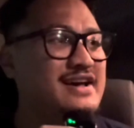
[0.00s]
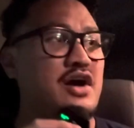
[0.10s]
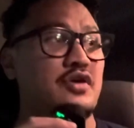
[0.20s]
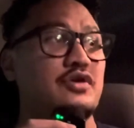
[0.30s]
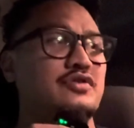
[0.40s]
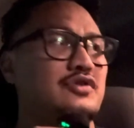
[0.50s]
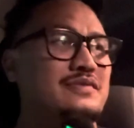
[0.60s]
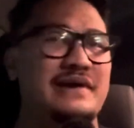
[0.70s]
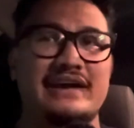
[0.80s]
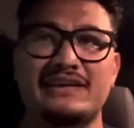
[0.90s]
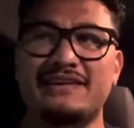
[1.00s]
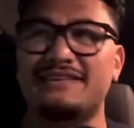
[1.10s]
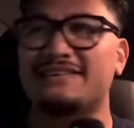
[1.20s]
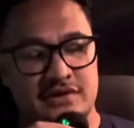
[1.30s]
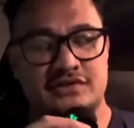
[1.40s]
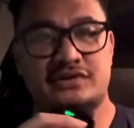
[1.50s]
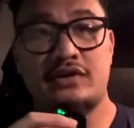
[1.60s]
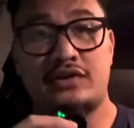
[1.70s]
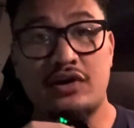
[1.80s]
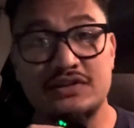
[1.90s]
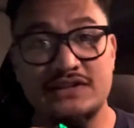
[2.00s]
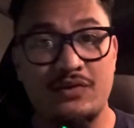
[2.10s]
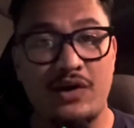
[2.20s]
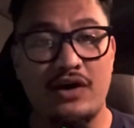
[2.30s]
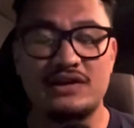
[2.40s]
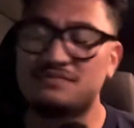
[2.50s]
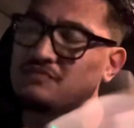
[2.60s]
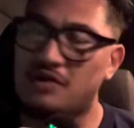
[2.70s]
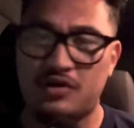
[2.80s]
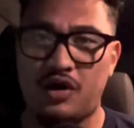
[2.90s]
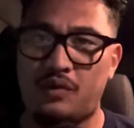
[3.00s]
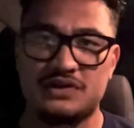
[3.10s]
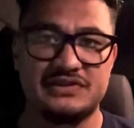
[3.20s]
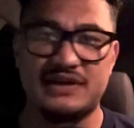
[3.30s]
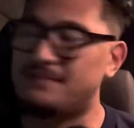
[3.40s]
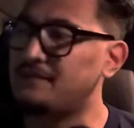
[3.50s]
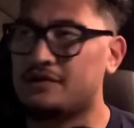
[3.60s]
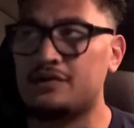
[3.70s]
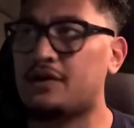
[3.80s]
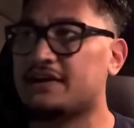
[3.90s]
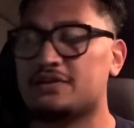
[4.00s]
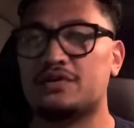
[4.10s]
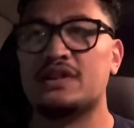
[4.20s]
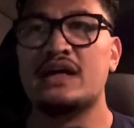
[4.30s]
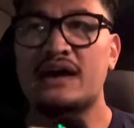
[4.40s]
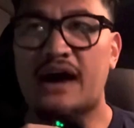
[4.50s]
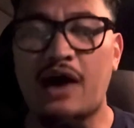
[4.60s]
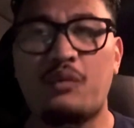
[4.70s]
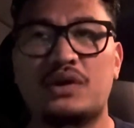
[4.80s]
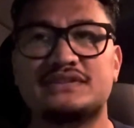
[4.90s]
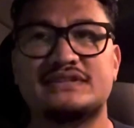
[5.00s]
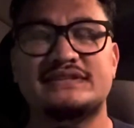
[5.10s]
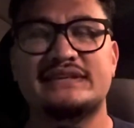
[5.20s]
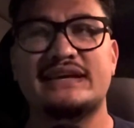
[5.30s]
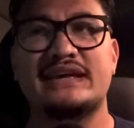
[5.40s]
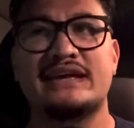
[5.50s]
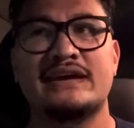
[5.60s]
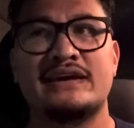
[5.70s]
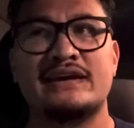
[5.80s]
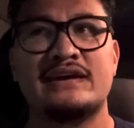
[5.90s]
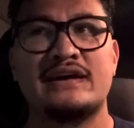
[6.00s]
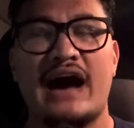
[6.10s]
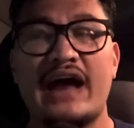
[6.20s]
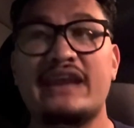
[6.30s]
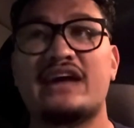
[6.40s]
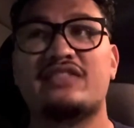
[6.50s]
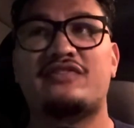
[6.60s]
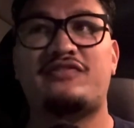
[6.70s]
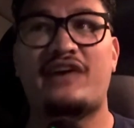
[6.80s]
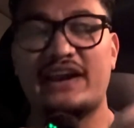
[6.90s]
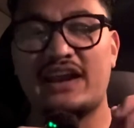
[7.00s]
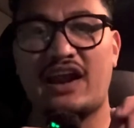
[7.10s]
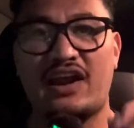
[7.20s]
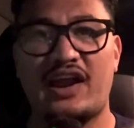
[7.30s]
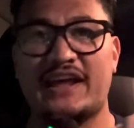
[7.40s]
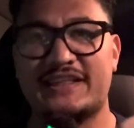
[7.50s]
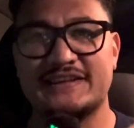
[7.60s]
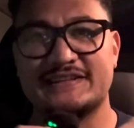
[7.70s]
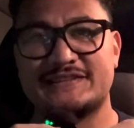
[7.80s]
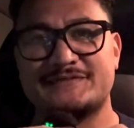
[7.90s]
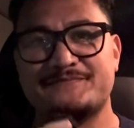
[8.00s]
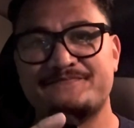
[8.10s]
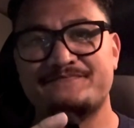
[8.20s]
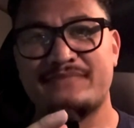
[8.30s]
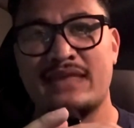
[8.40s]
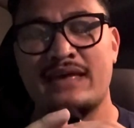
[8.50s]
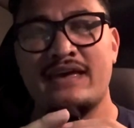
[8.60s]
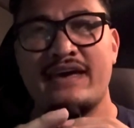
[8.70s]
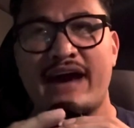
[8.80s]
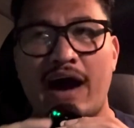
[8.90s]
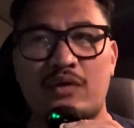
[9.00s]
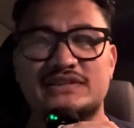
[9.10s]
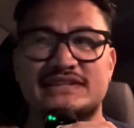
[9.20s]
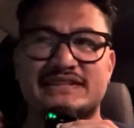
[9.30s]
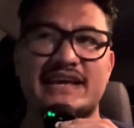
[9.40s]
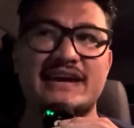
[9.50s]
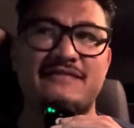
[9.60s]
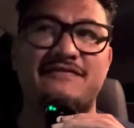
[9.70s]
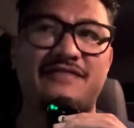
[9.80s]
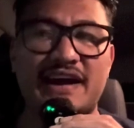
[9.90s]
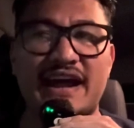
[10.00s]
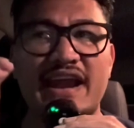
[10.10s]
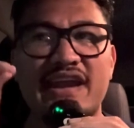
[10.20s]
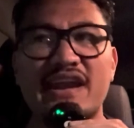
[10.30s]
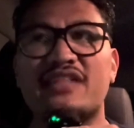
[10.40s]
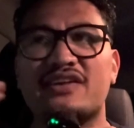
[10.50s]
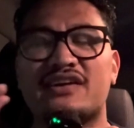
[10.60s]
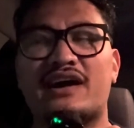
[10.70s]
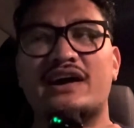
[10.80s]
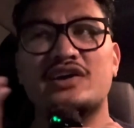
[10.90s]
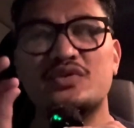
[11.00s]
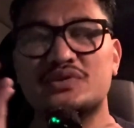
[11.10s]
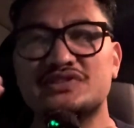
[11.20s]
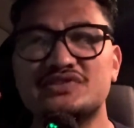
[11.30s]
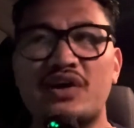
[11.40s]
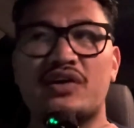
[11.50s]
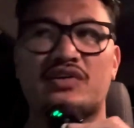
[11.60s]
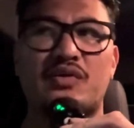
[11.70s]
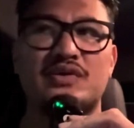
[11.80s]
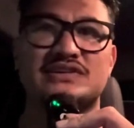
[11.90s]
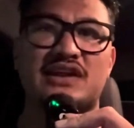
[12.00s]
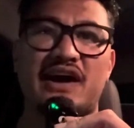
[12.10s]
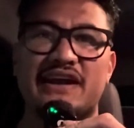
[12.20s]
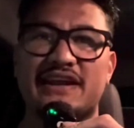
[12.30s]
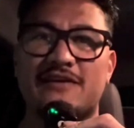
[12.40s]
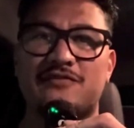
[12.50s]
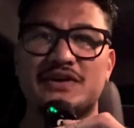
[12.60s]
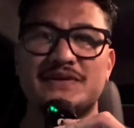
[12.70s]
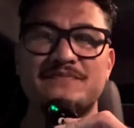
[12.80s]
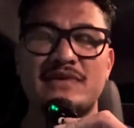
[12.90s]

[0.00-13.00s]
Good call, mate. So, Deontay Wilder, not washed up. Not at all. I want to see another fight like this. I want to see him fight another guy who was not going to lie down for him.